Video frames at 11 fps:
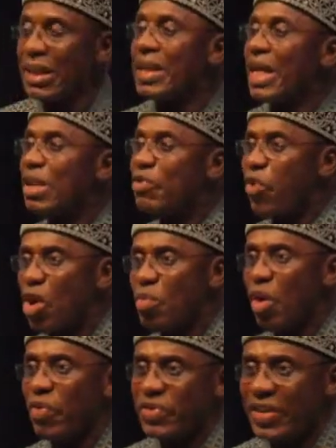is that the volume
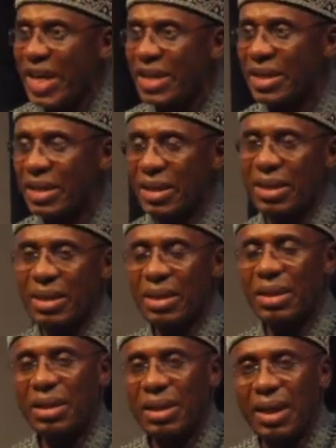of trade
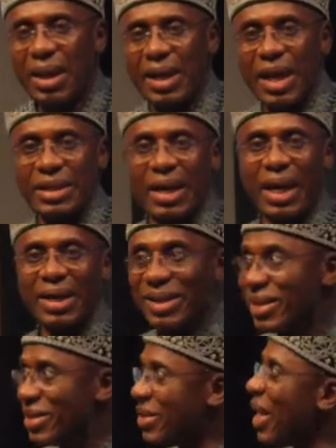in Nigeria
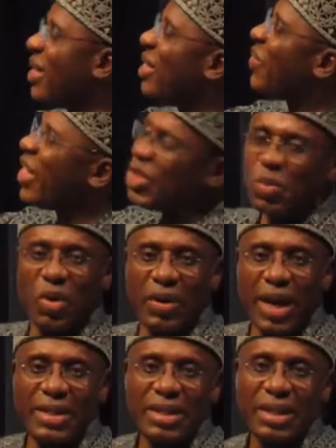is like this, very small, right?